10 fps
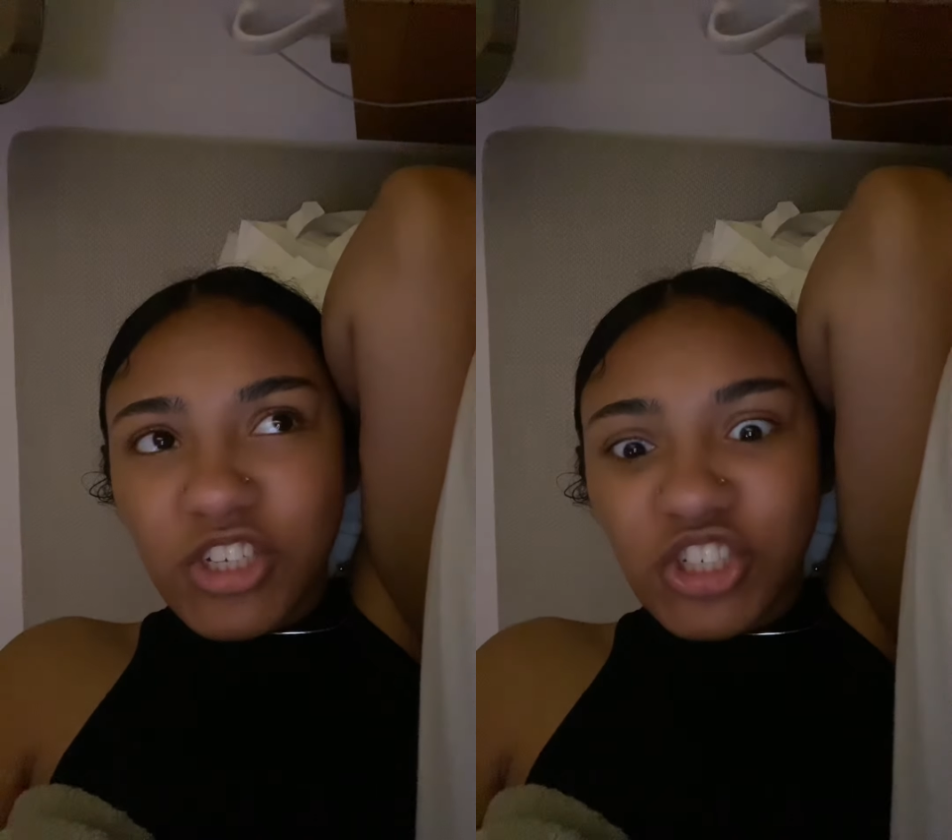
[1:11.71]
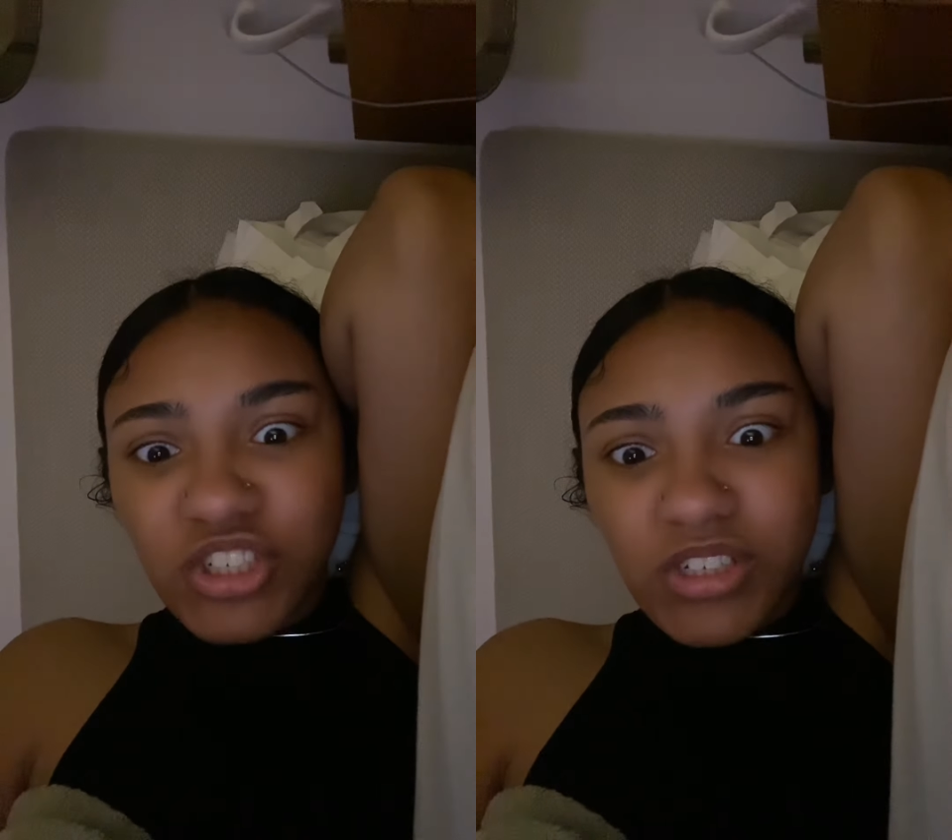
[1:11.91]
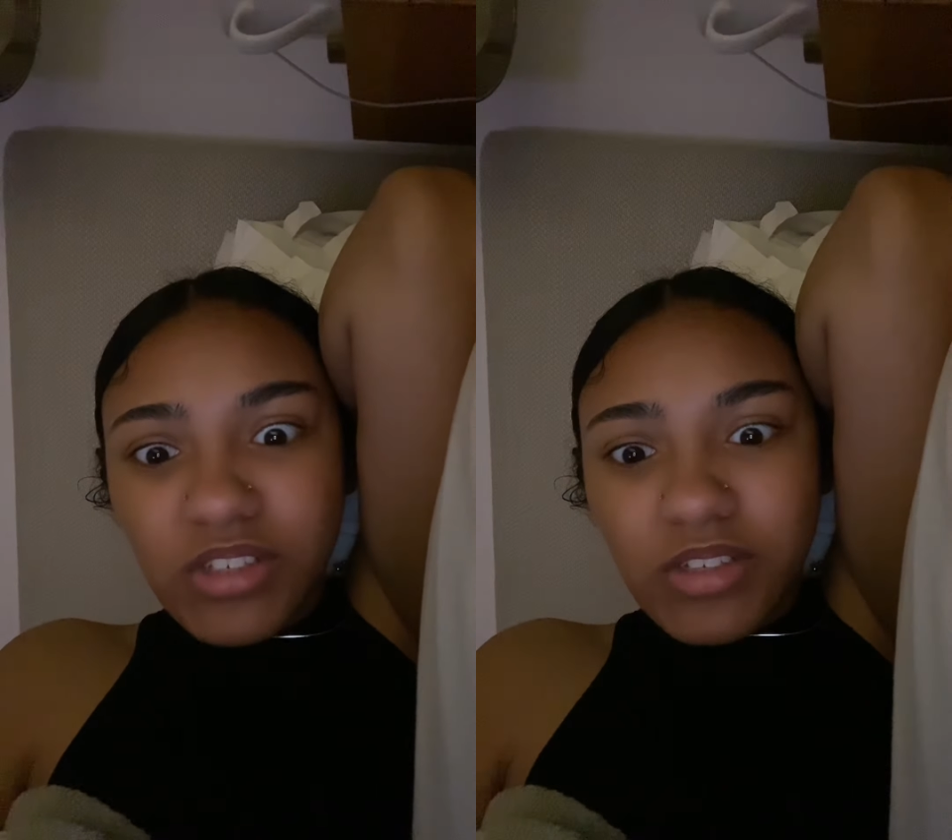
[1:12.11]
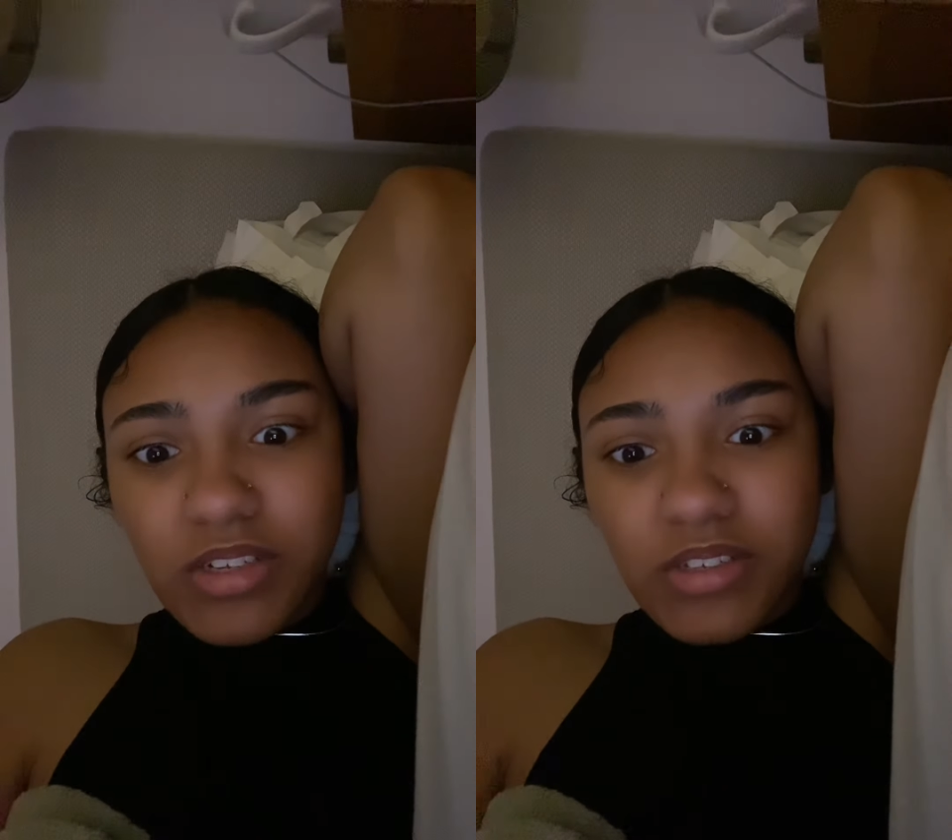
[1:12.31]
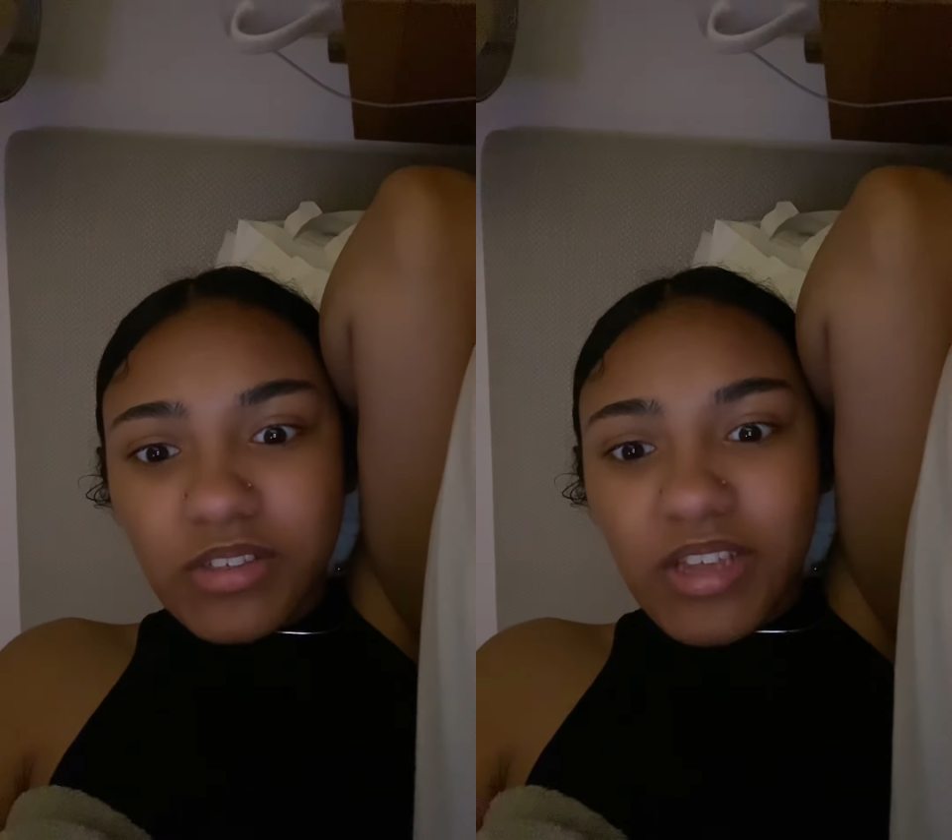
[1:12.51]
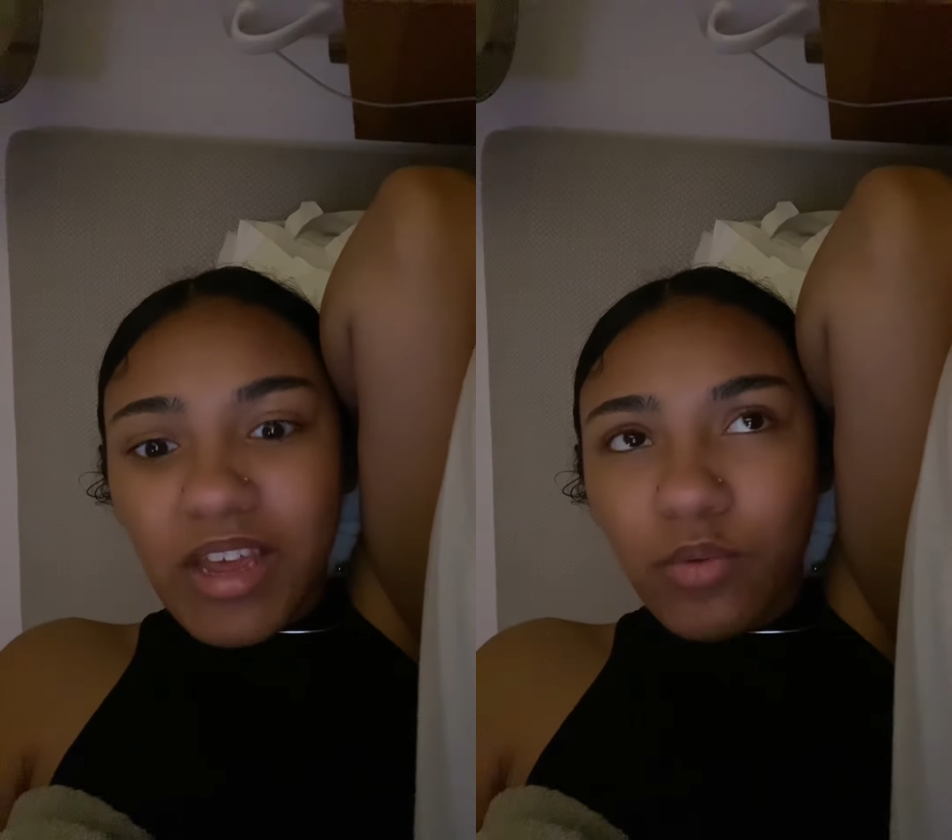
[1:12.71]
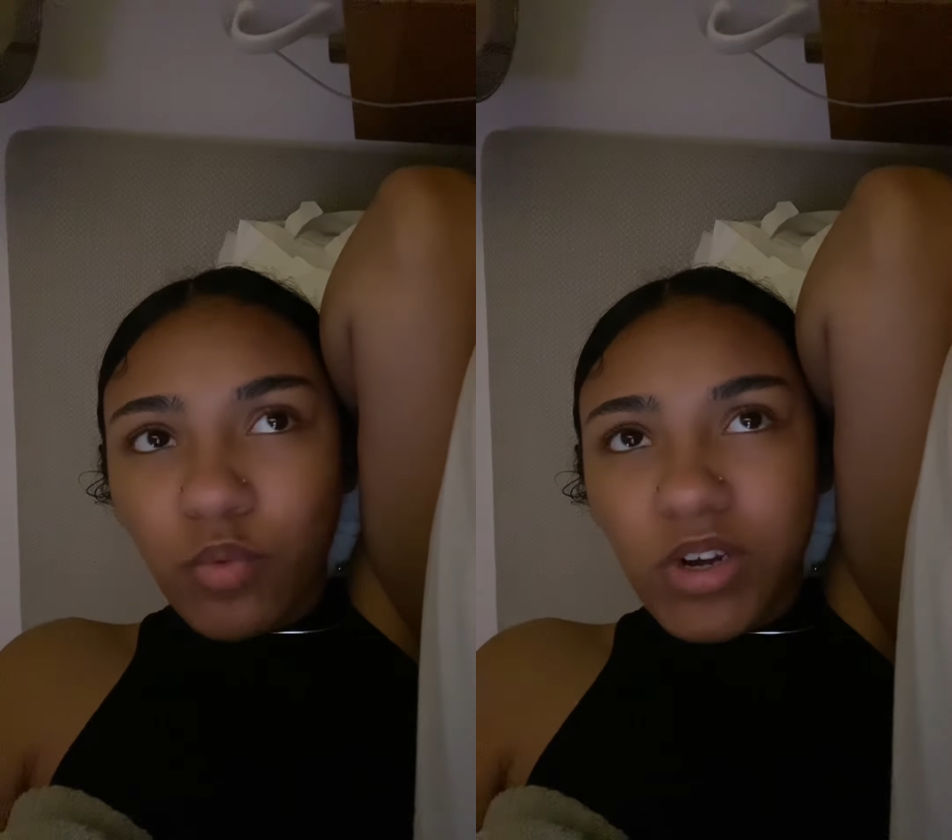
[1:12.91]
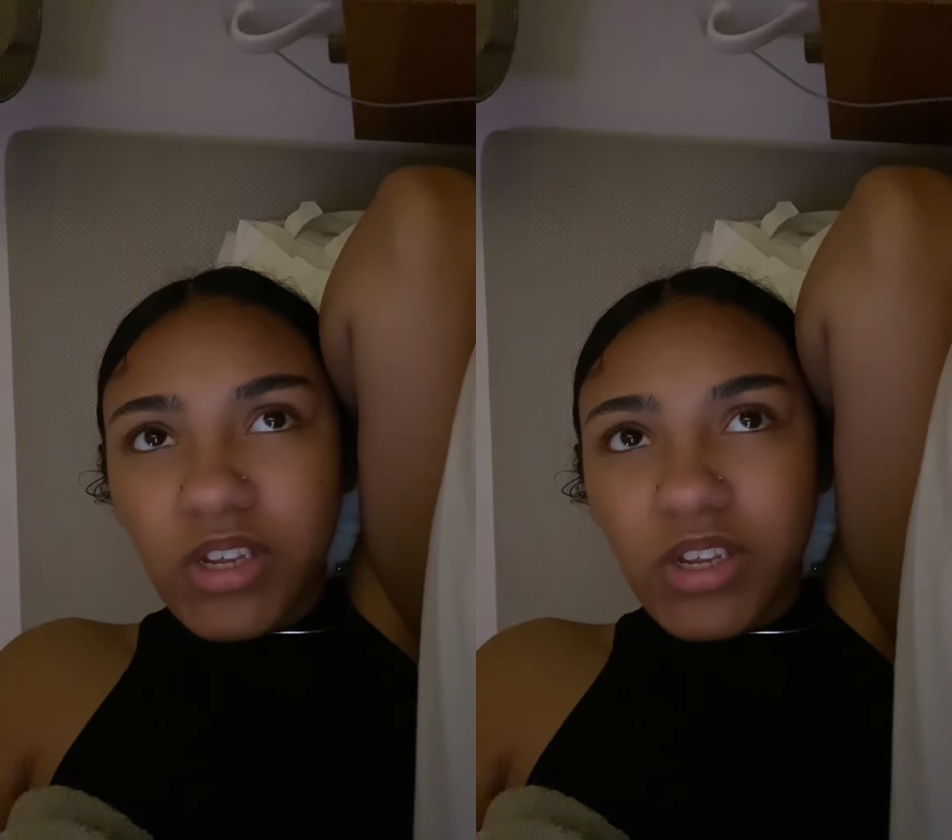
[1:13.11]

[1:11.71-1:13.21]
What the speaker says: Jesus and what